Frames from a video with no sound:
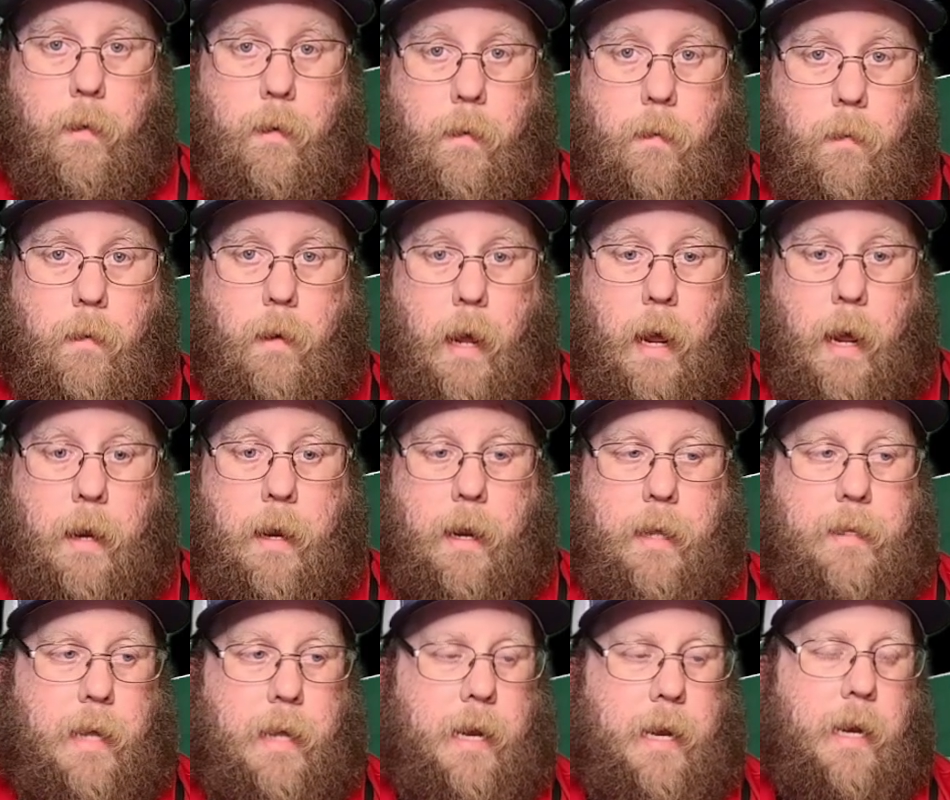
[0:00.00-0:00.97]

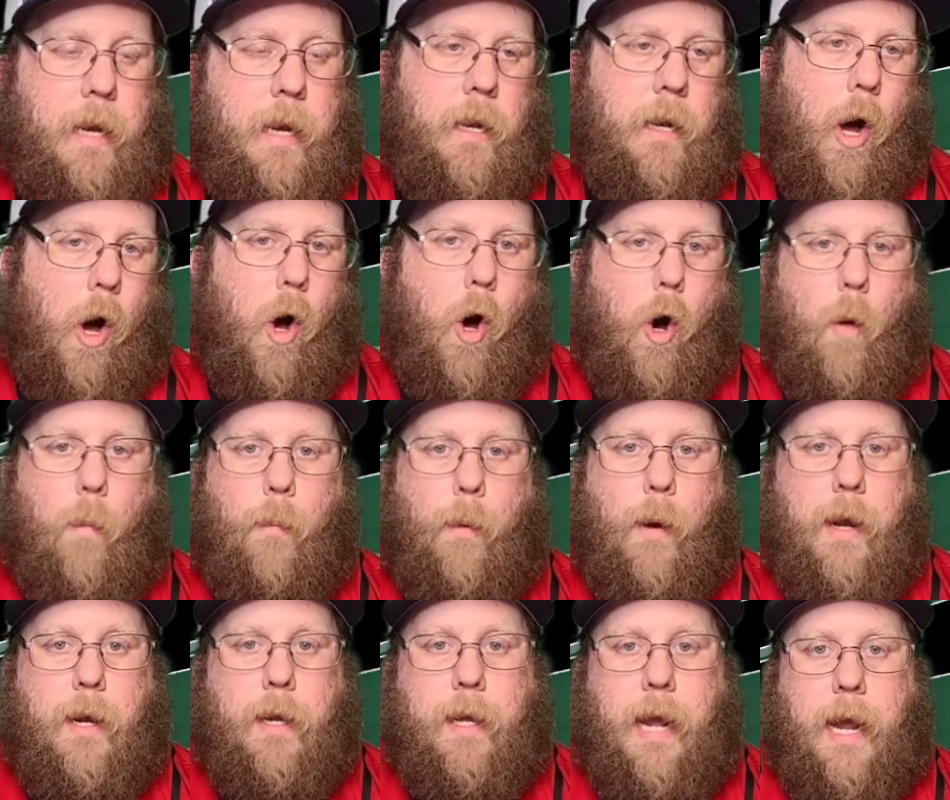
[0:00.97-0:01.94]
And all
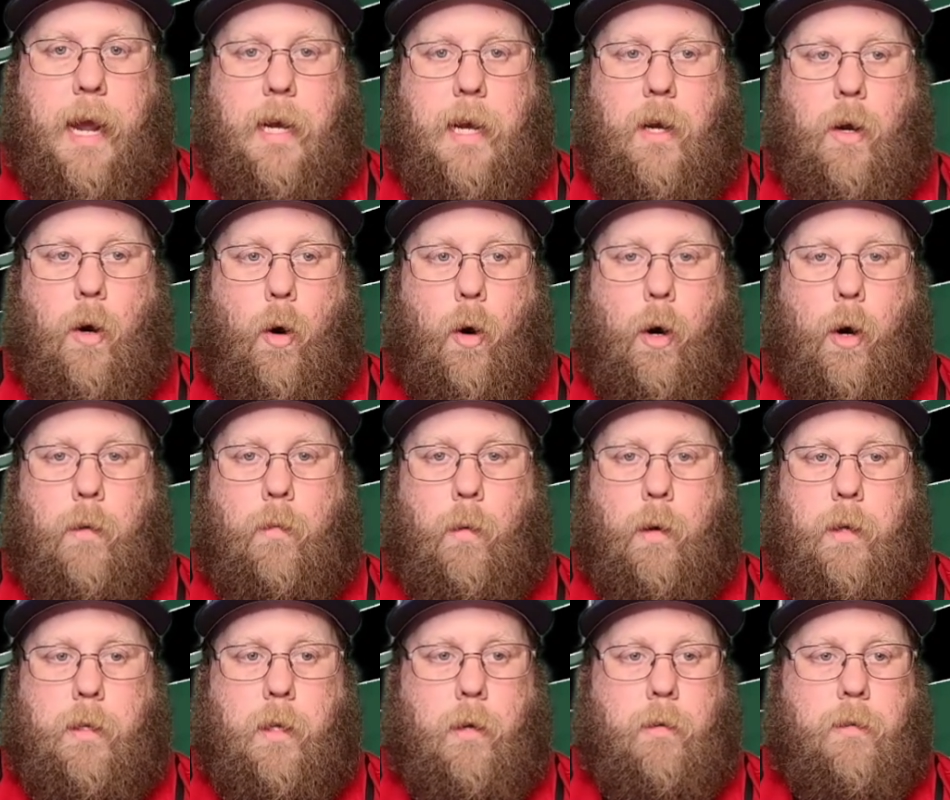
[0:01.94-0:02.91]
predicated on
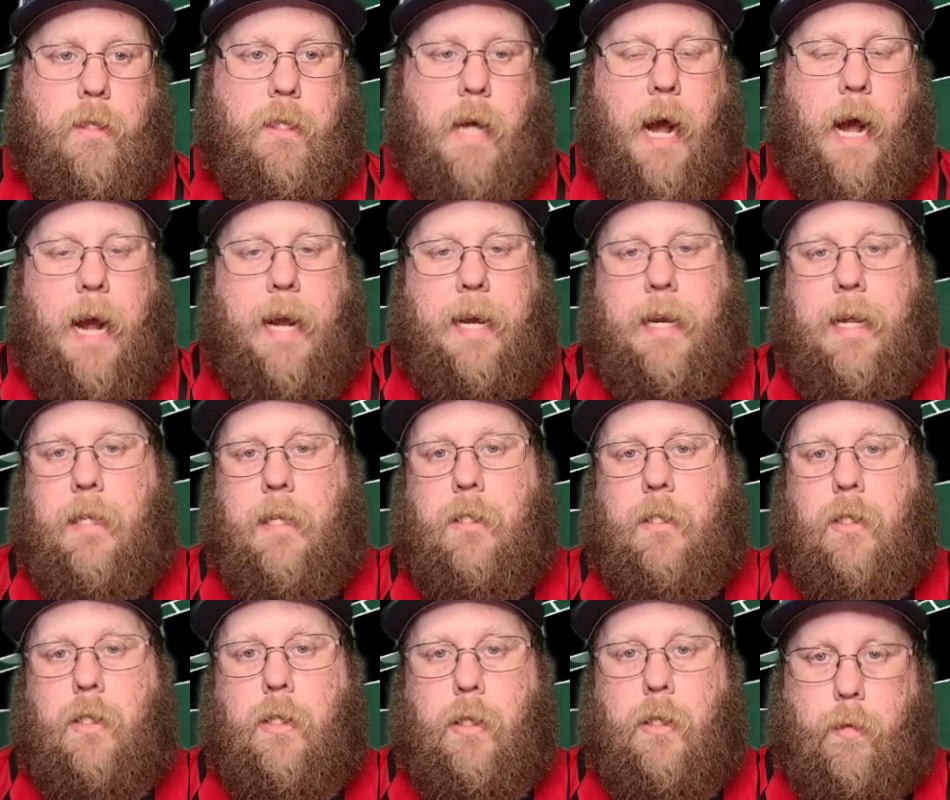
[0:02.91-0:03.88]
what those tight ends
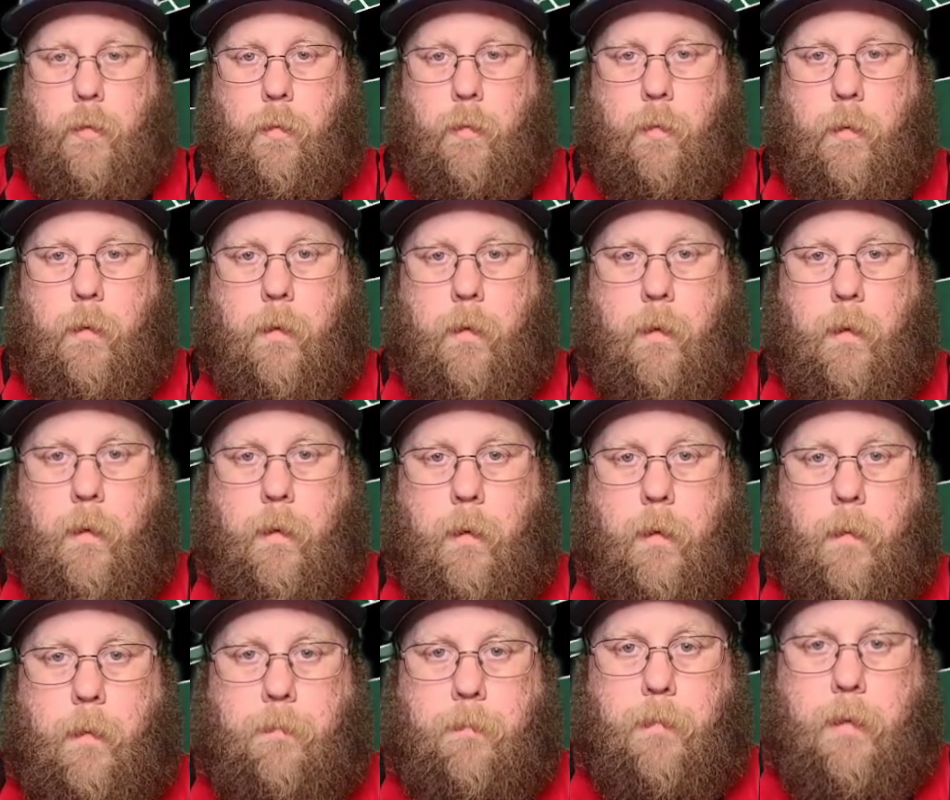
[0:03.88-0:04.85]
do.
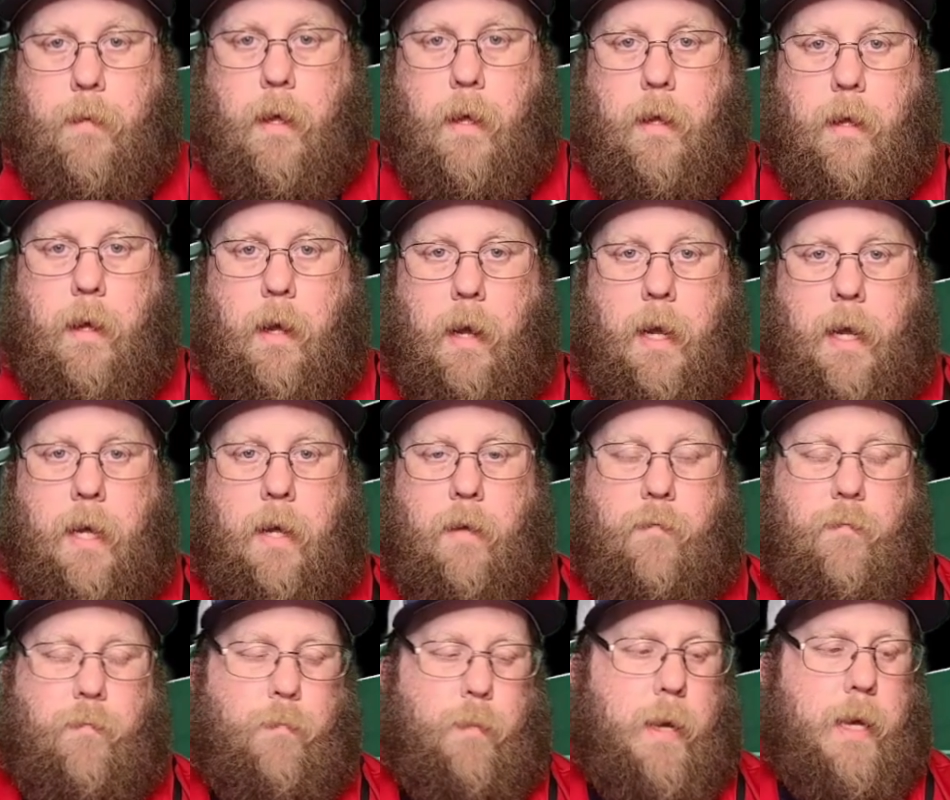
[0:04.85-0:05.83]

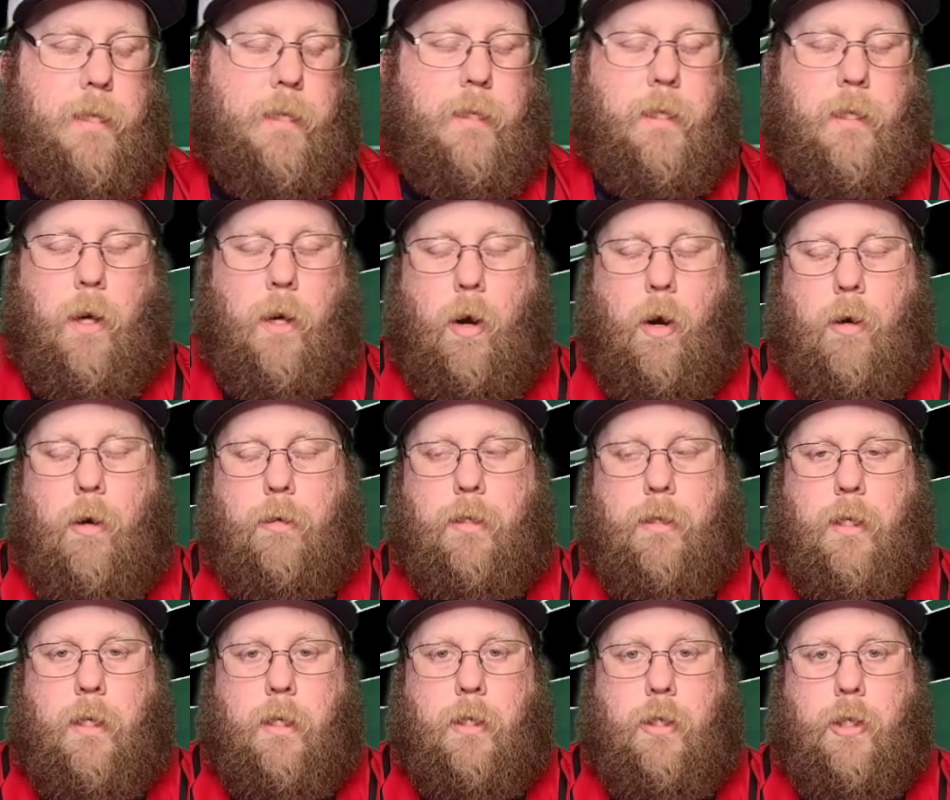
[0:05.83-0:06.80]
If Pitts and Hurst
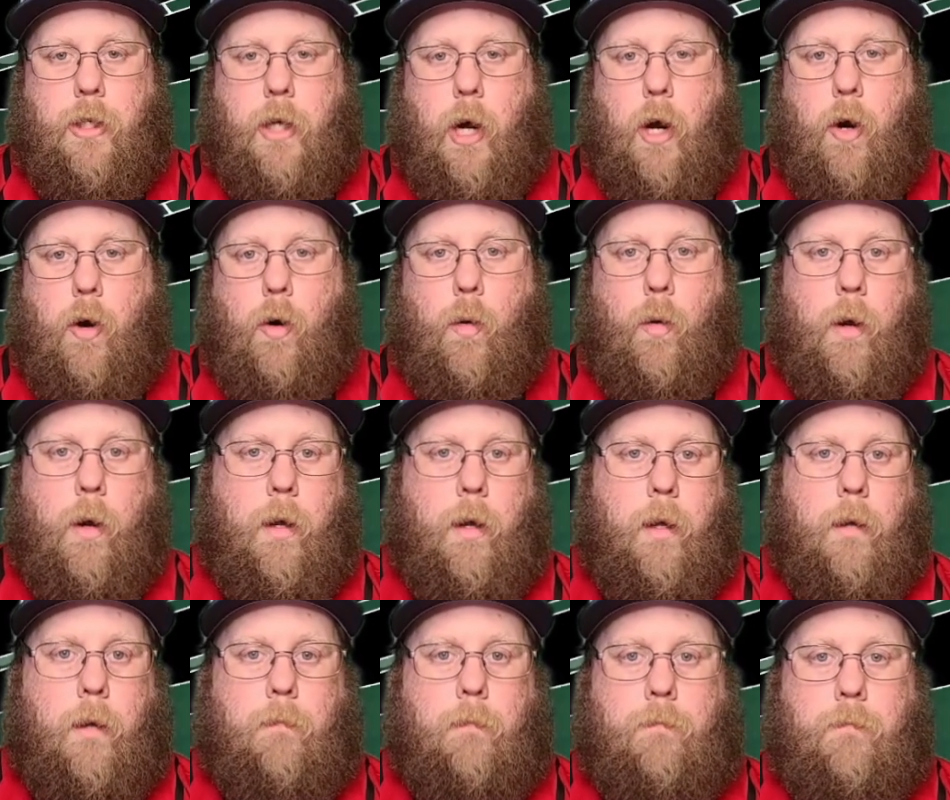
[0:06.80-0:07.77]
can show
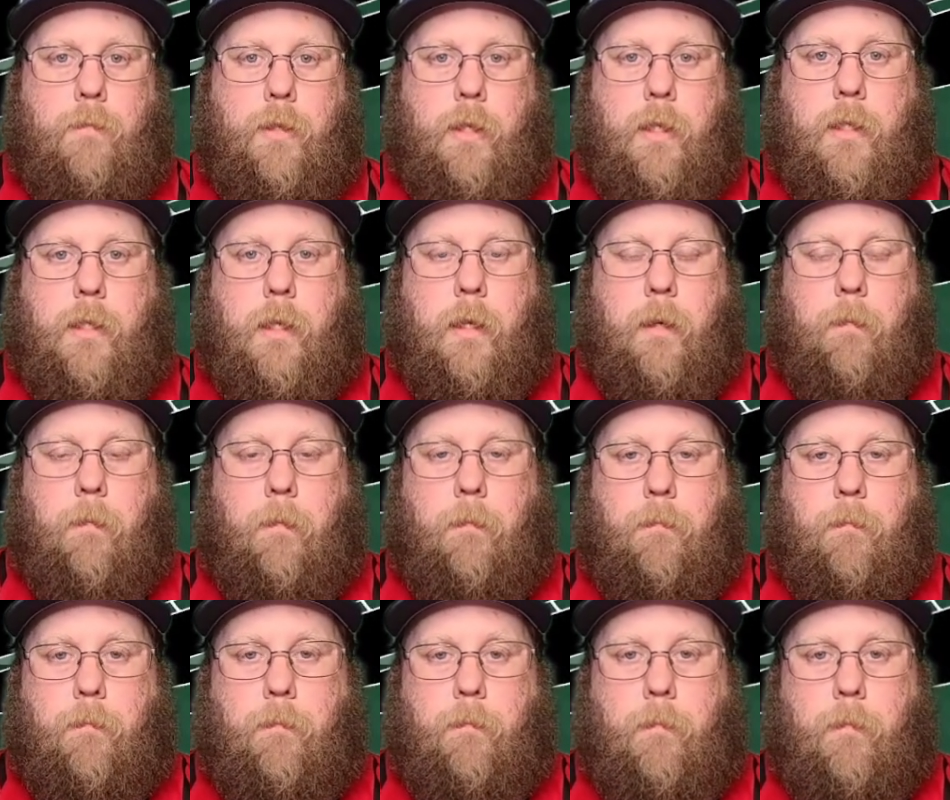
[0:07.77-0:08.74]
just
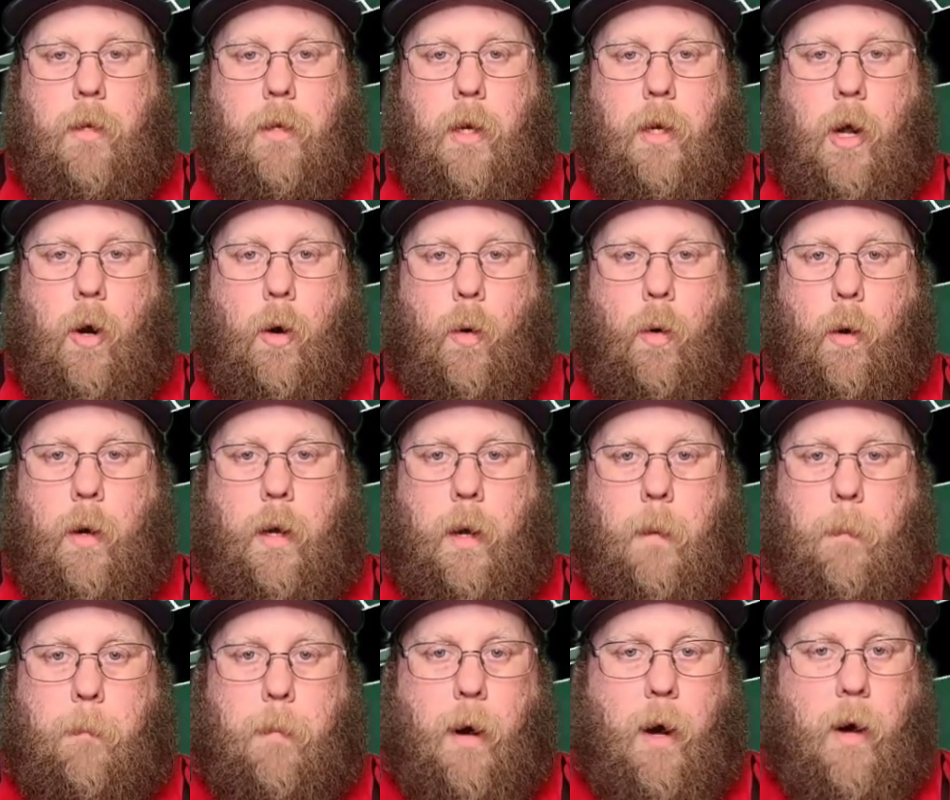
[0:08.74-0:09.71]
an
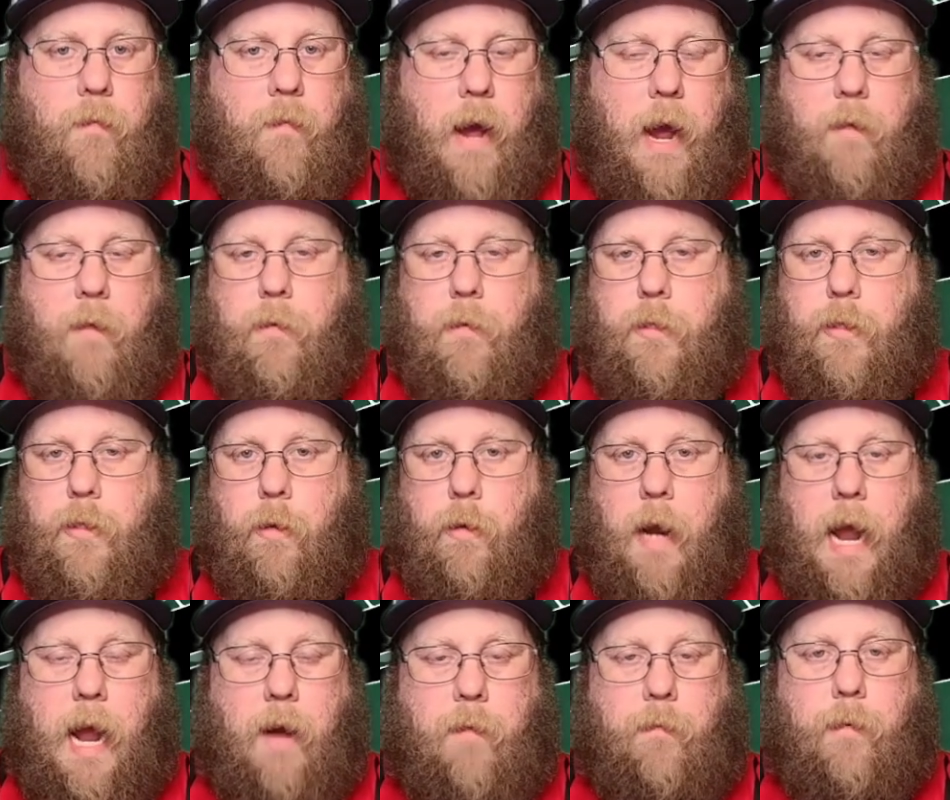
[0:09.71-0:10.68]
above average or
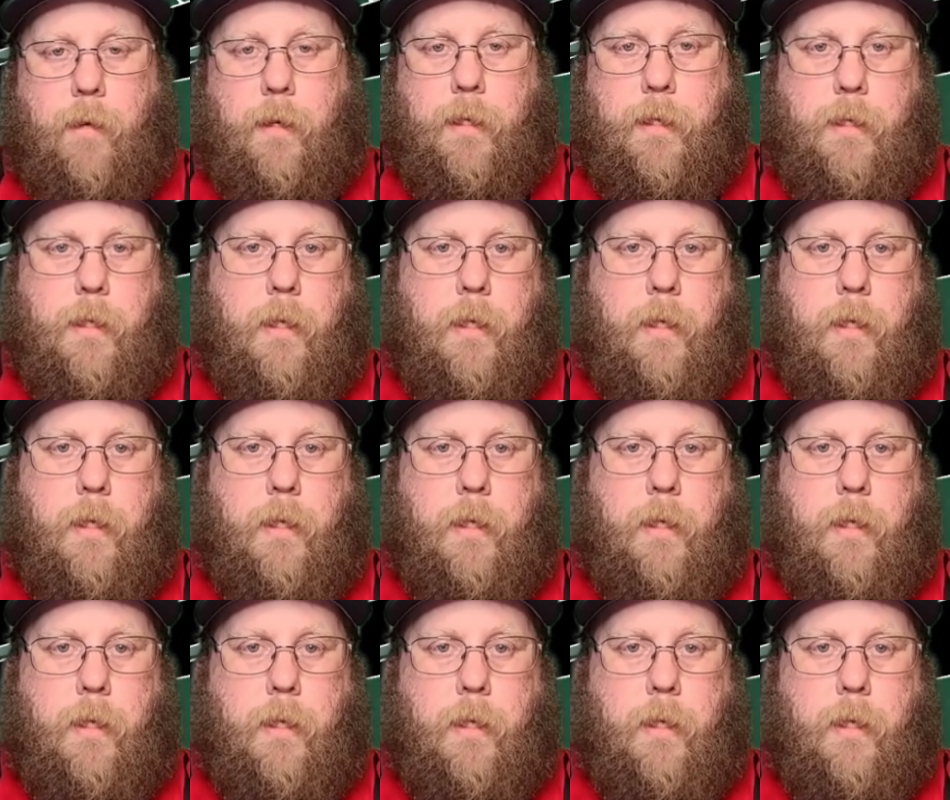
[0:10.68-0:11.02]
average